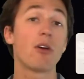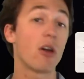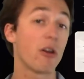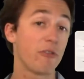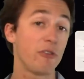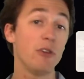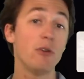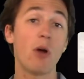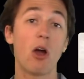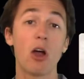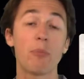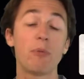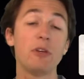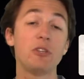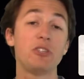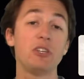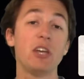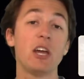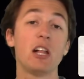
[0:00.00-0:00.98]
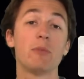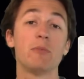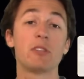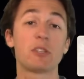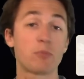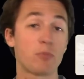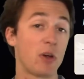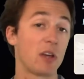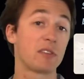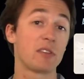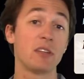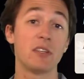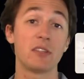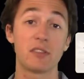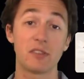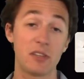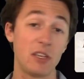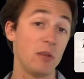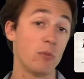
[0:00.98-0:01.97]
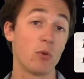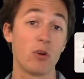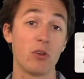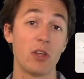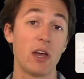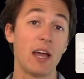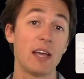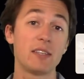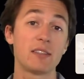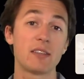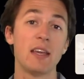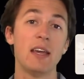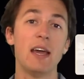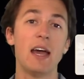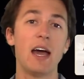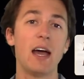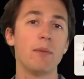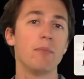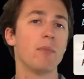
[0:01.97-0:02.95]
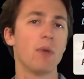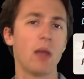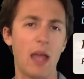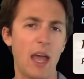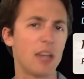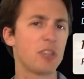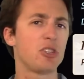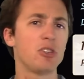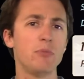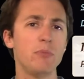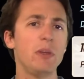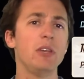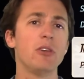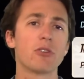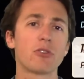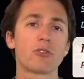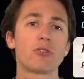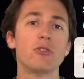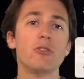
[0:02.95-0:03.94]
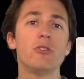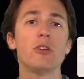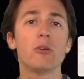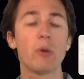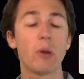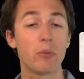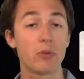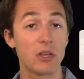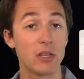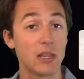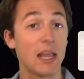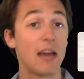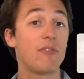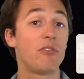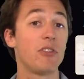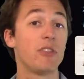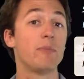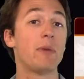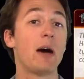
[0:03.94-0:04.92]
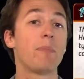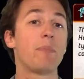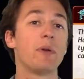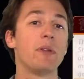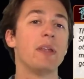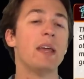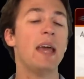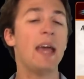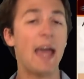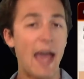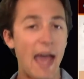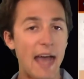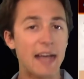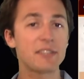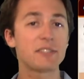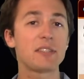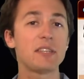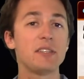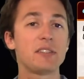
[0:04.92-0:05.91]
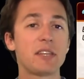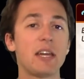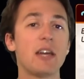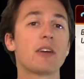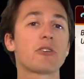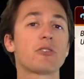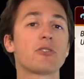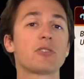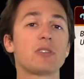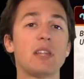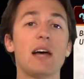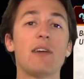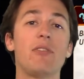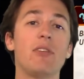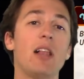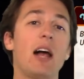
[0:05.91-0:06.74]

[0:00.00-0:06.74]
are a few RPG elements present in Steamworld Heist. As you meet your crew, you'll be able to level them up, and as these characters level